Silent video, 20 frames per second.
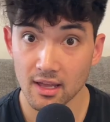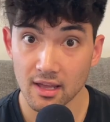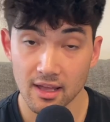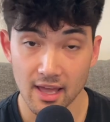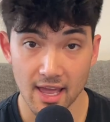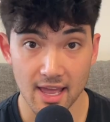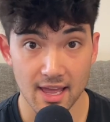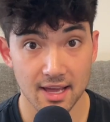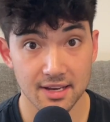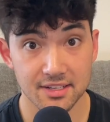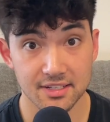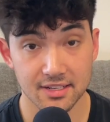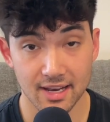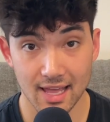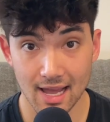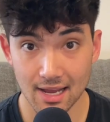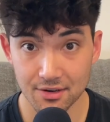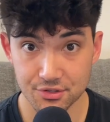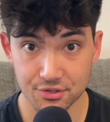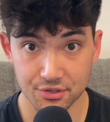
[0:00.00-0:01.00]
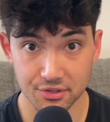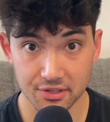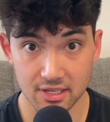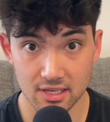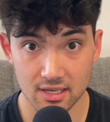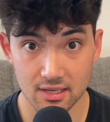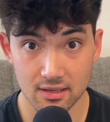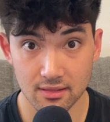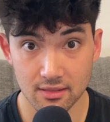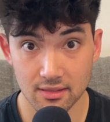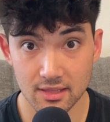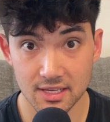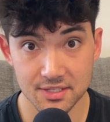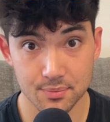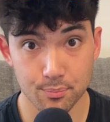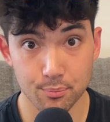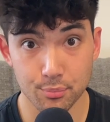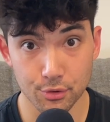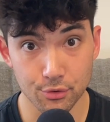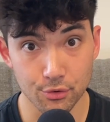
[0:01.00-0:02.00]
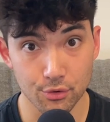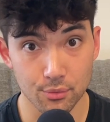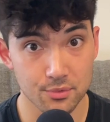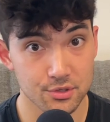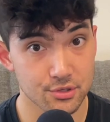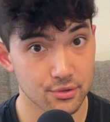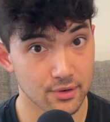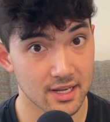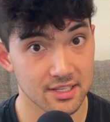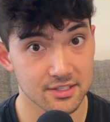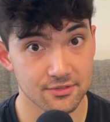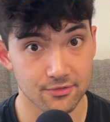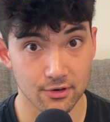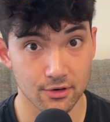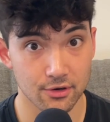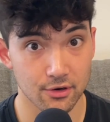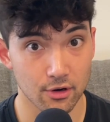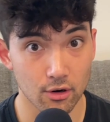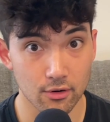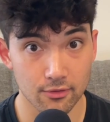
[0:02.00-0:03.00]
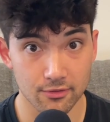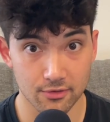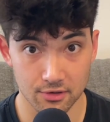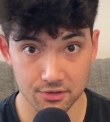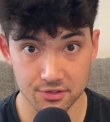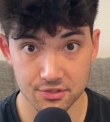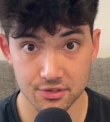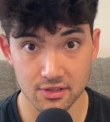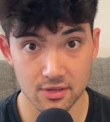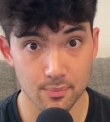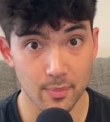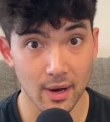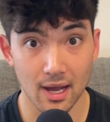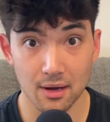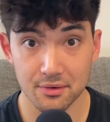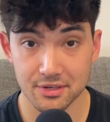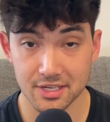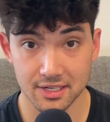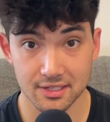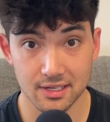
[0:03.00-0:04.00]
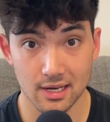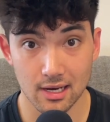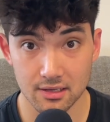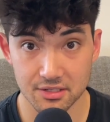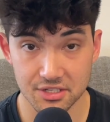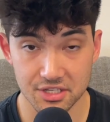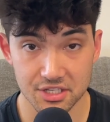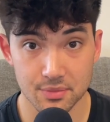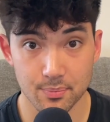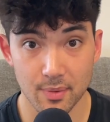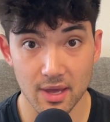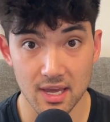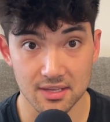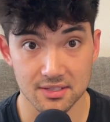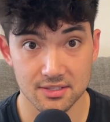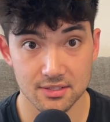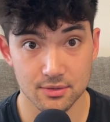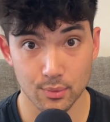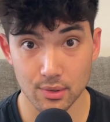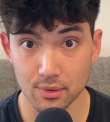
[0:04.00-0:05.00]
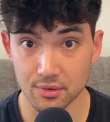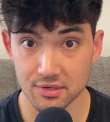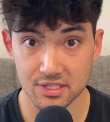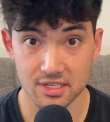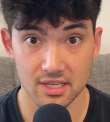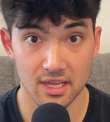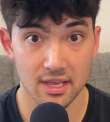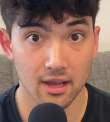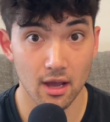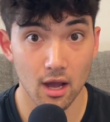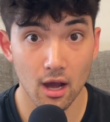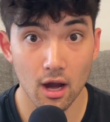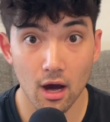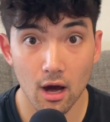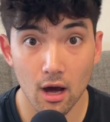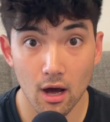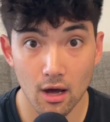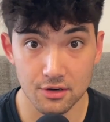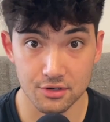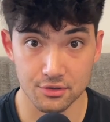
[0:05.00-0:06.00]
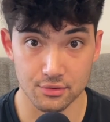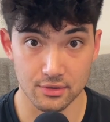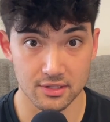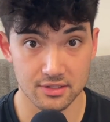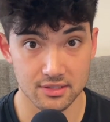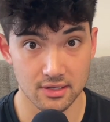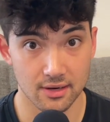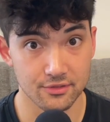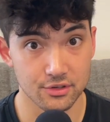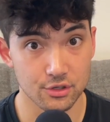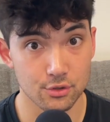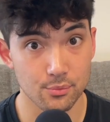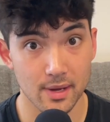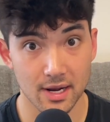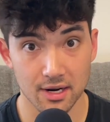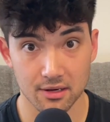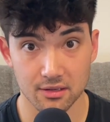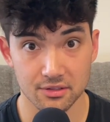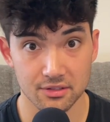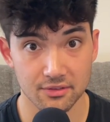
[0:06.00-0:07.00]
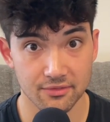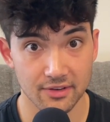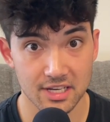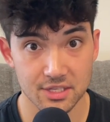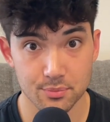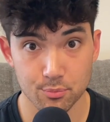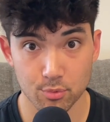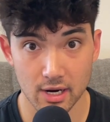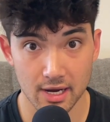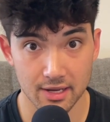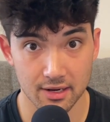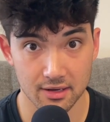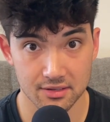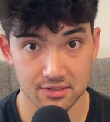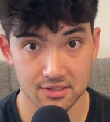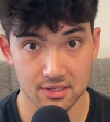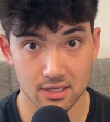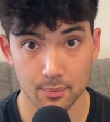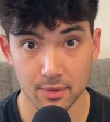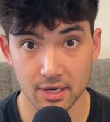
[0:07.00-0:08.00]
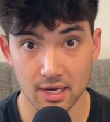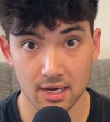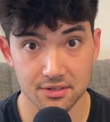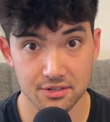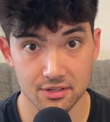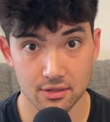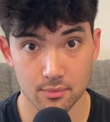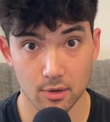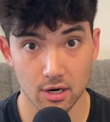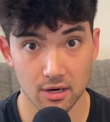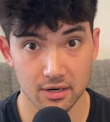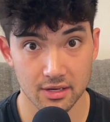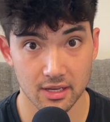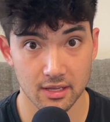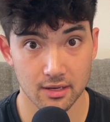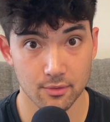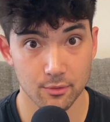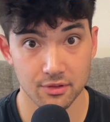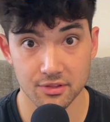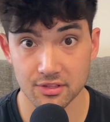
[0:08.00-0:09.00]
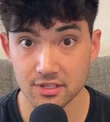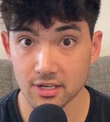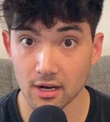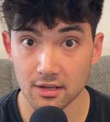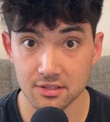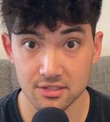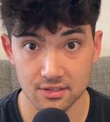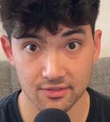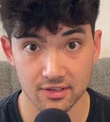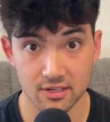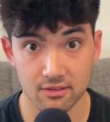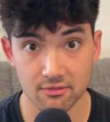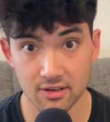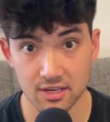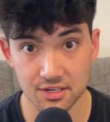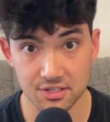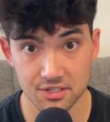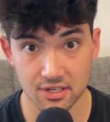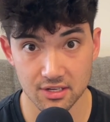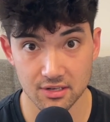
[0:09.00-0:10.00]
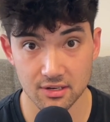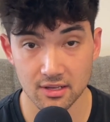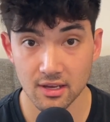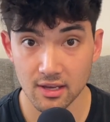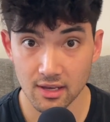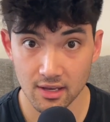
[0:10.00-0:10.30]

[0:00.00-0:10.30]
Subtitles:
And naturally, this boom transferred over to the biotechnology space. We were seeing hundreds of new medical device products coming onto the market with tons of innovation.